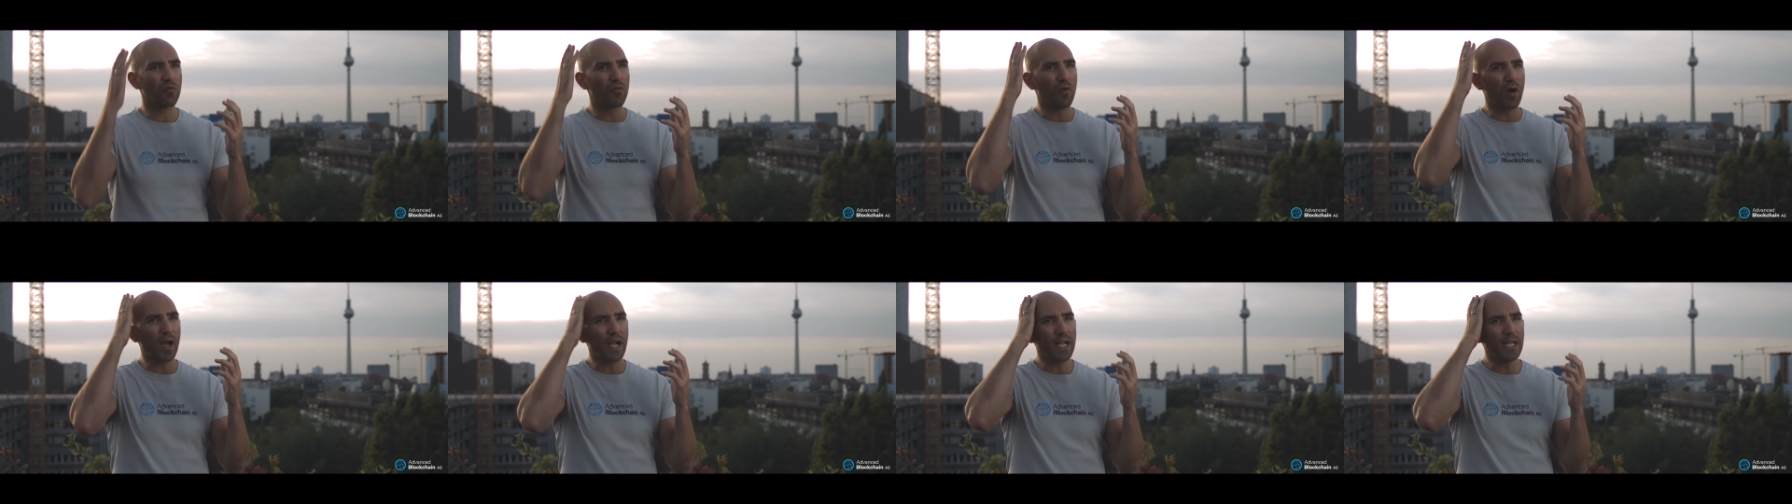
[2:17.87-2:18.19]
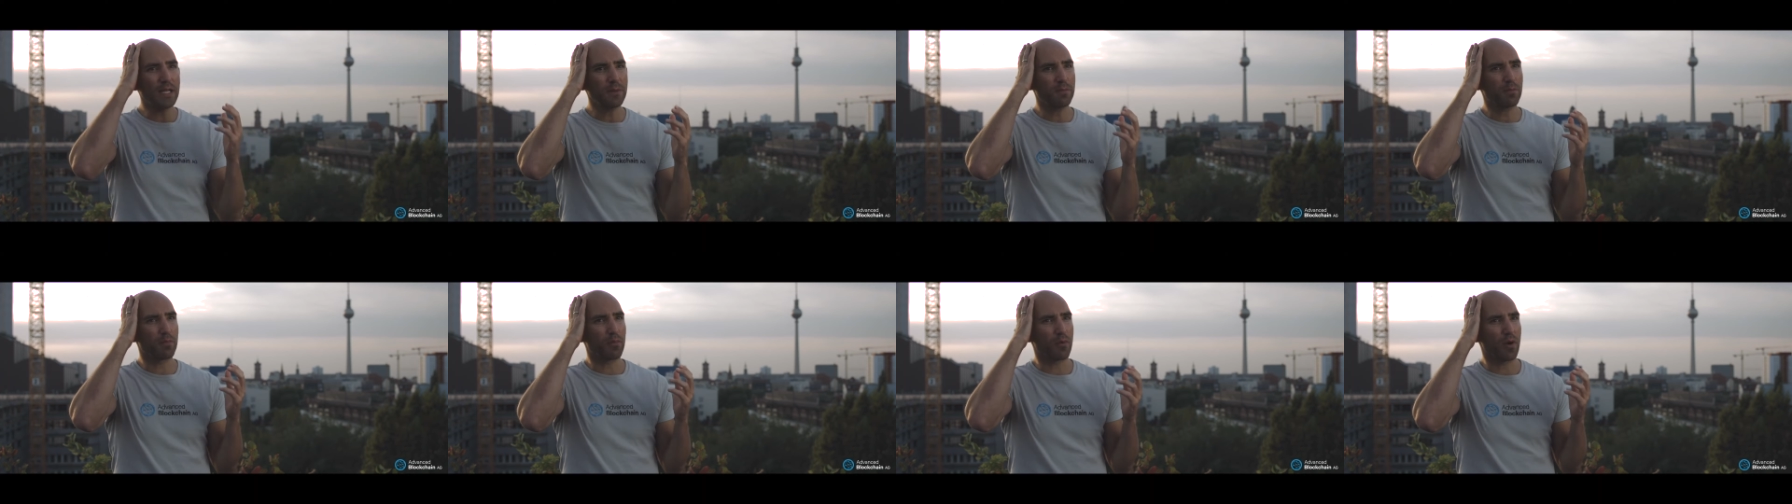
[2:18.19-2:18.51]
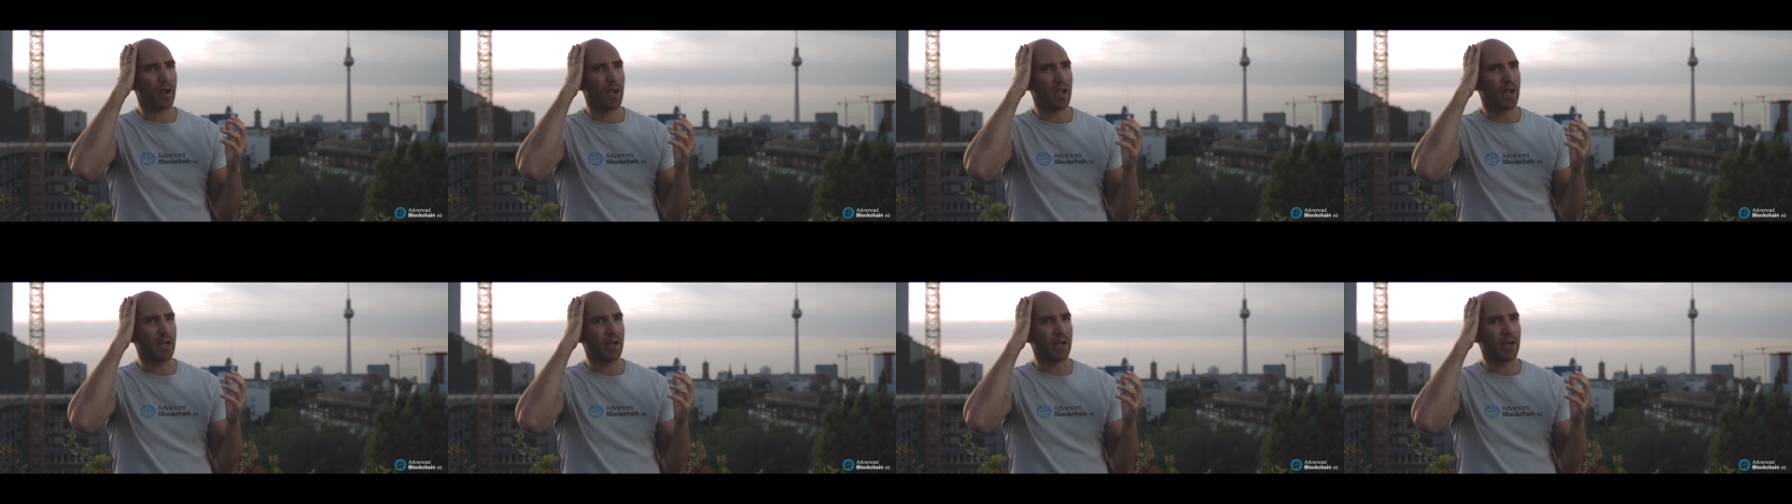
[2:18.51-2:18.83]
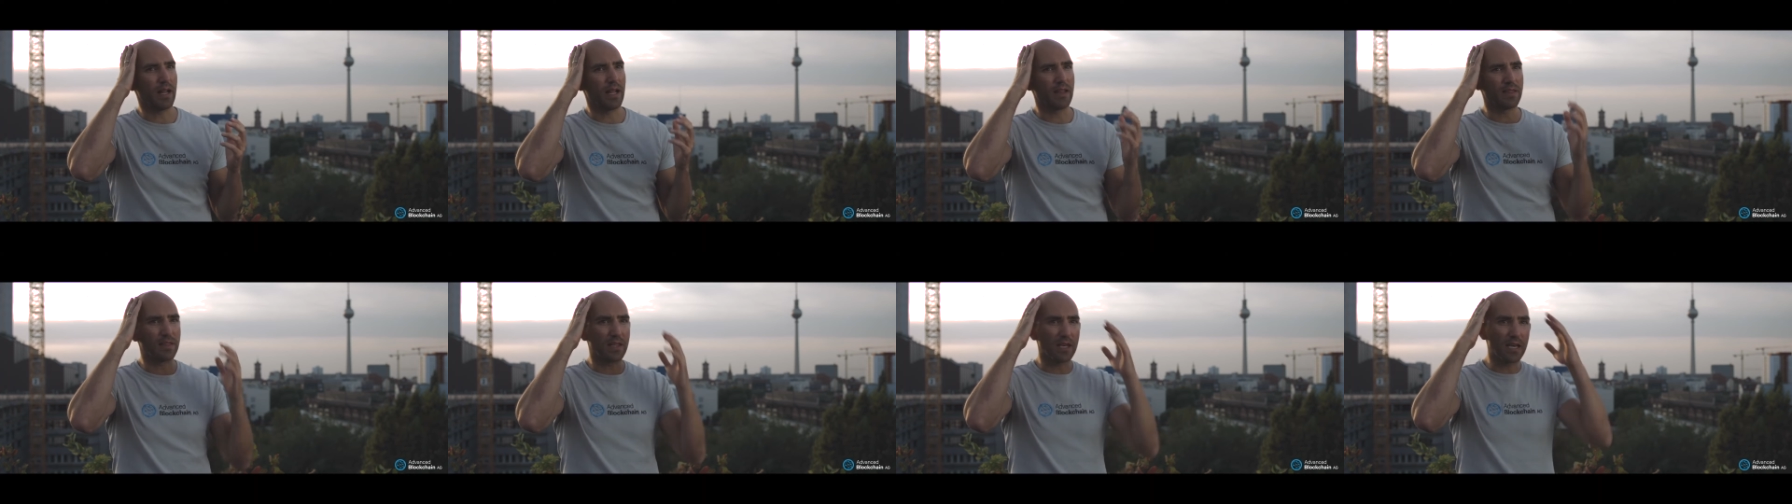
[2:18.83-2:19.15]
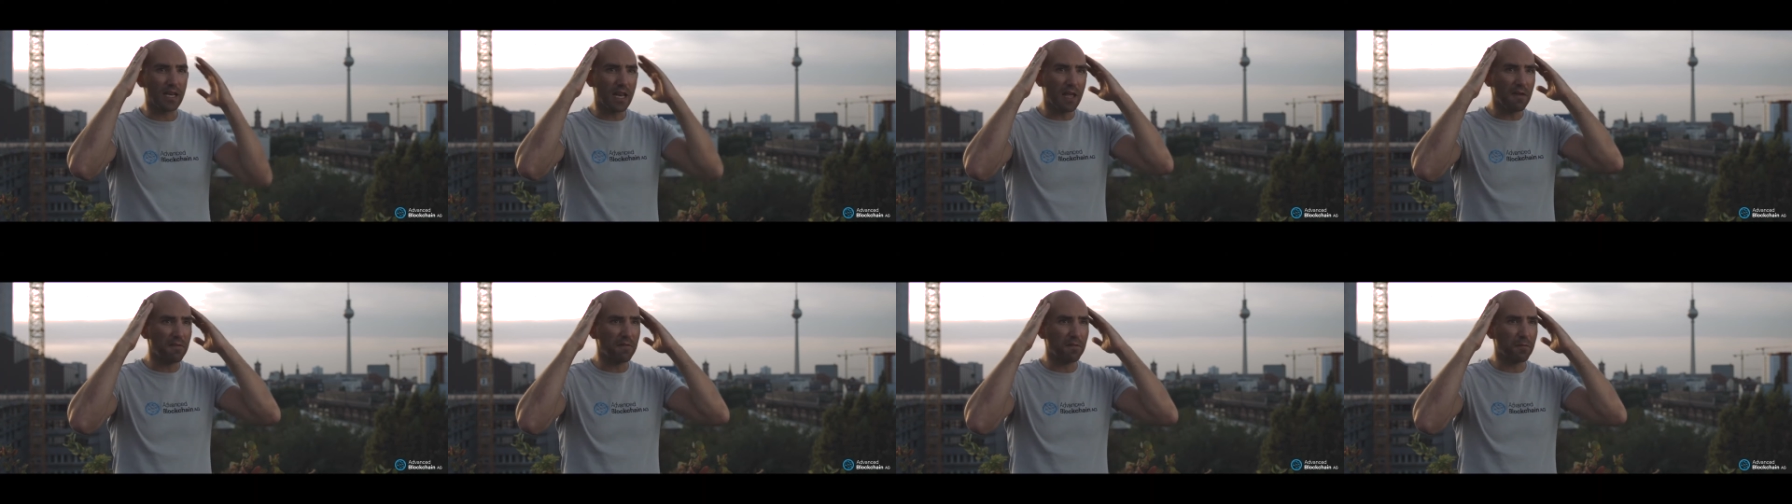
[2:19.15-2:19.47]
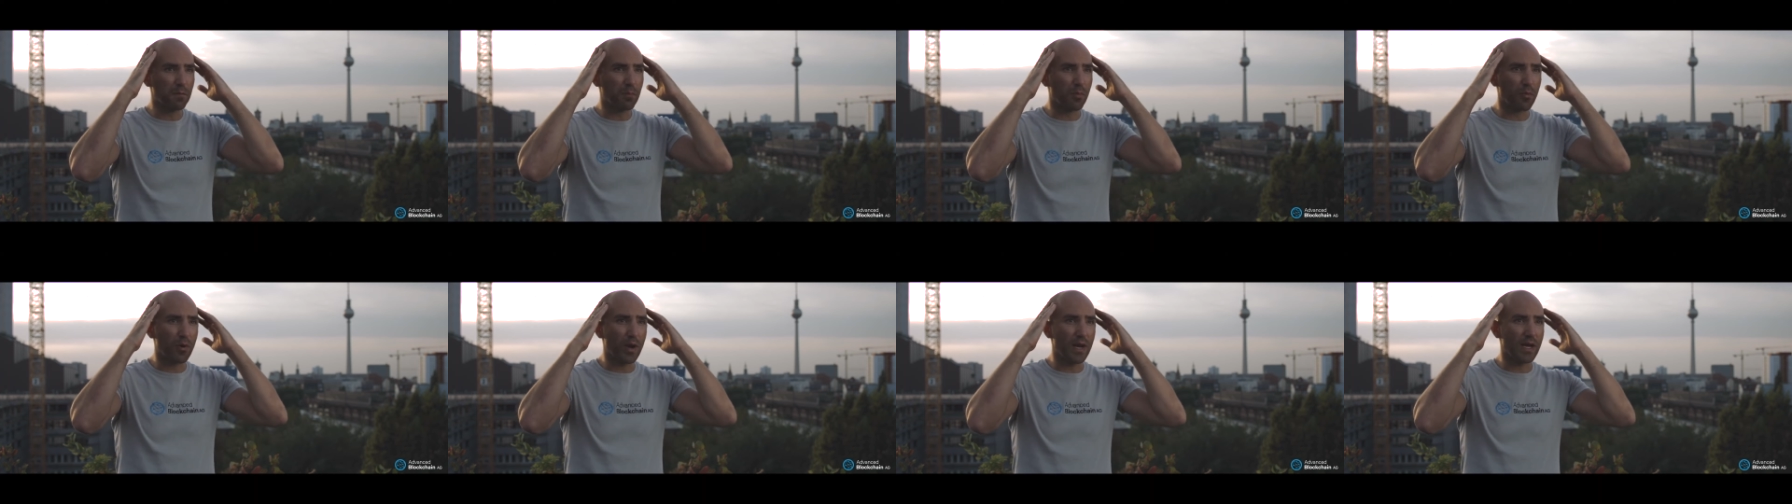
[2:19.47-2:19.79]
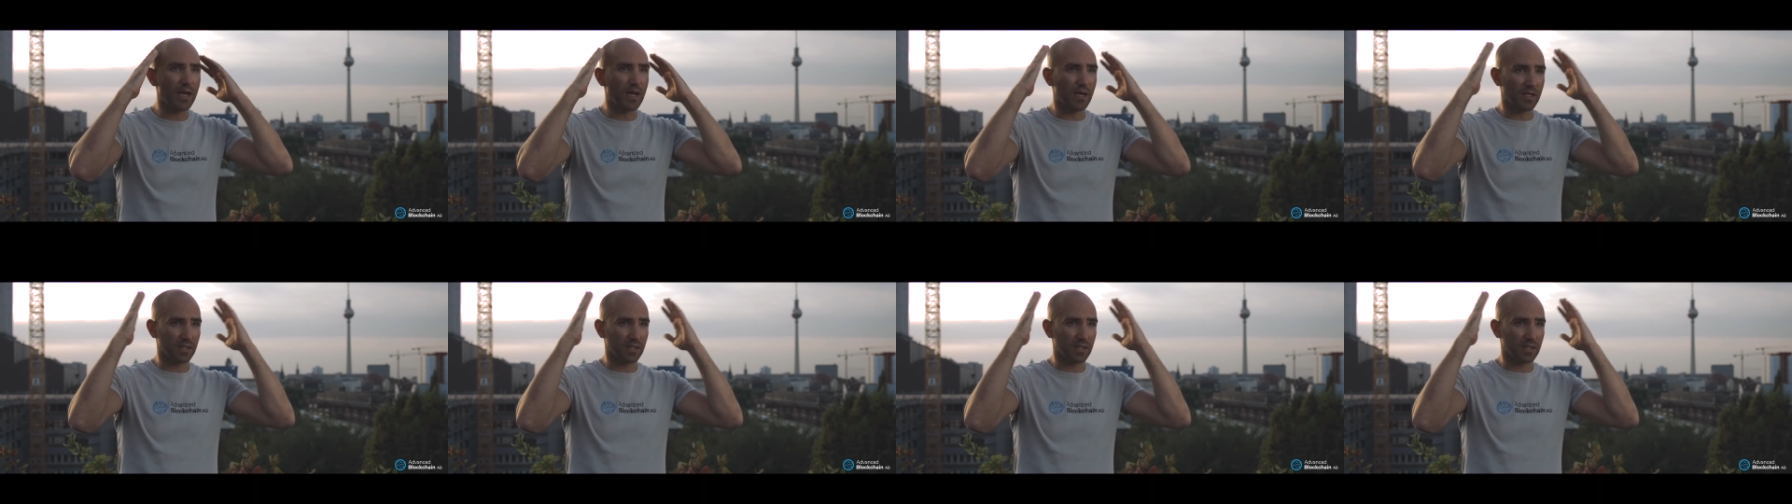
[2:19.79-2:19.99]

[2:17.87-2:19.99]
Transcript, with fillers: right brain and the left brain